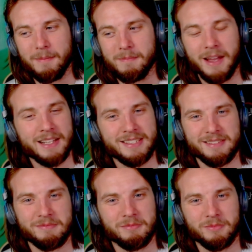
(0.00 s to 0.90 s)
It's
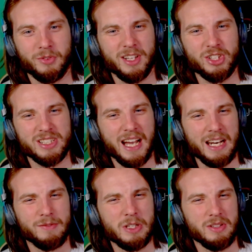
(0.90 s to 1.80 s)
really just kind
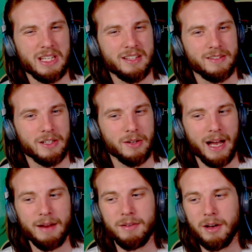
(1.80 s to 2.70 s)
of unique to you. I
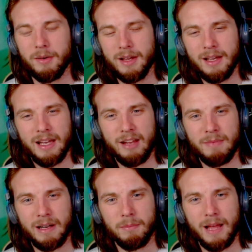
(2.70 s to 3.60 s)
don't know if Men
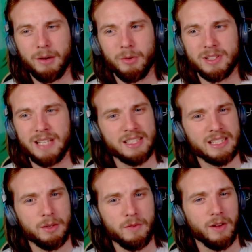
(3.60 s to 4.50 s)
in Black was that
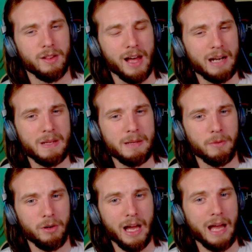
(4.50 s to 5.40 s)
scary for a lot of
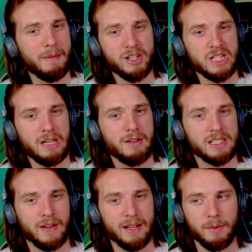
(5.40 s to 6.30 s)
people. I'm actually curious
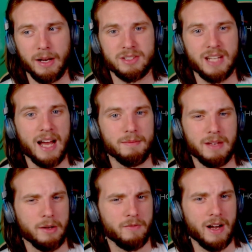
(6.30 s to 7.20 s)
if anyone else got
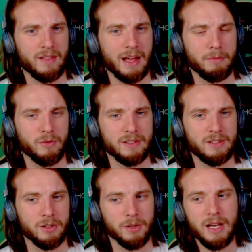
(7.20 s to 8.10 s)
terrified of that movie
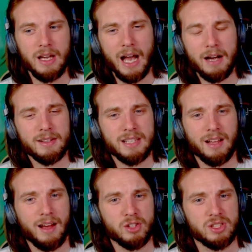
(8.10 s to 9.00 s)
too. I know there's a
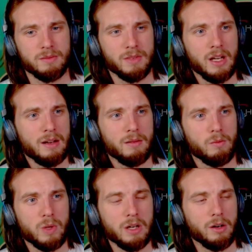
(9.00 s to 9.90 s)
lot of just,
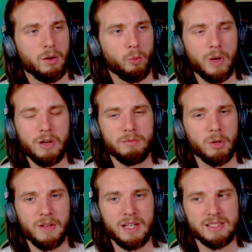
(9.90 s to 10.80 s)
you know, weird
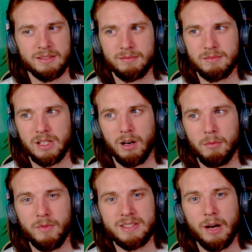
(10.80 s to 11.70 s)
movies, you know,
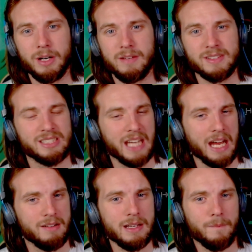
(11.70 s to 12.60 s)
movies that aren't even
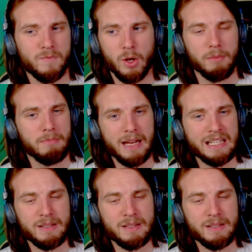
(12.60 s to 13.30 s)
scary or made to be